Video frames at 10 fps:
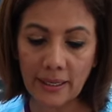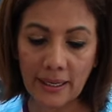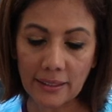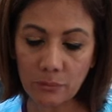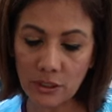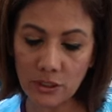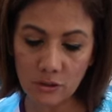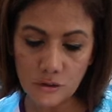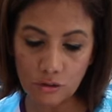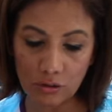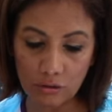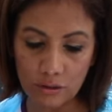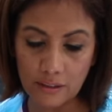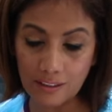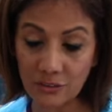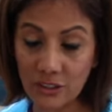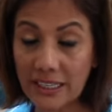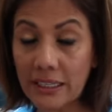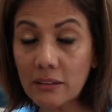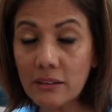And what it's going to do is it's going to
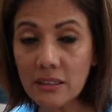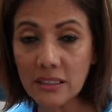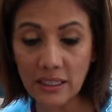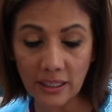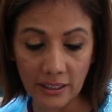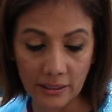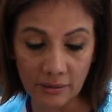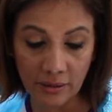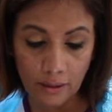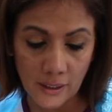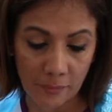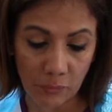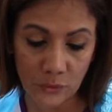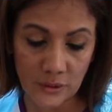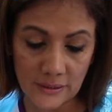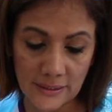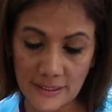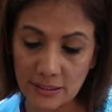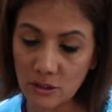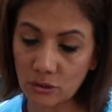heal the skin more than
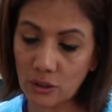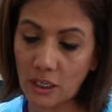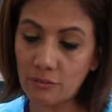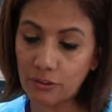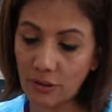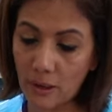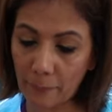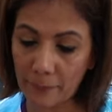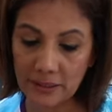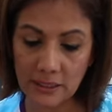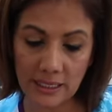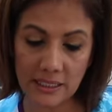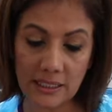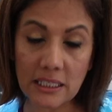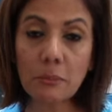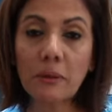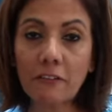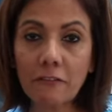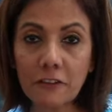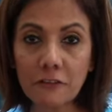that, it's going to cover up and it has an
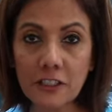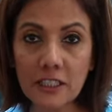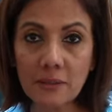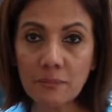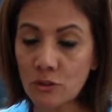SPF 50.